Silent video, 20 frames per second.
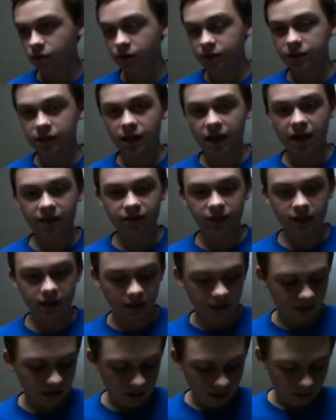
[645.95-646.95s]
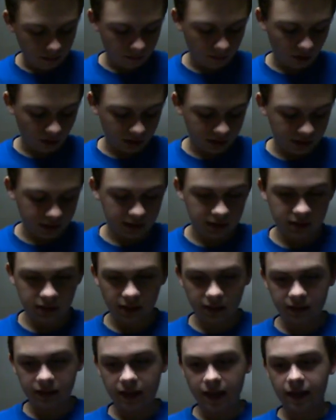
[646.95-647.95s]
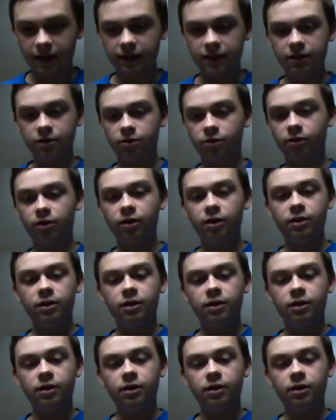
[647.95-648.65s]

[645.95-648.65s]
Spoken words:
doesn't have any markings like that either.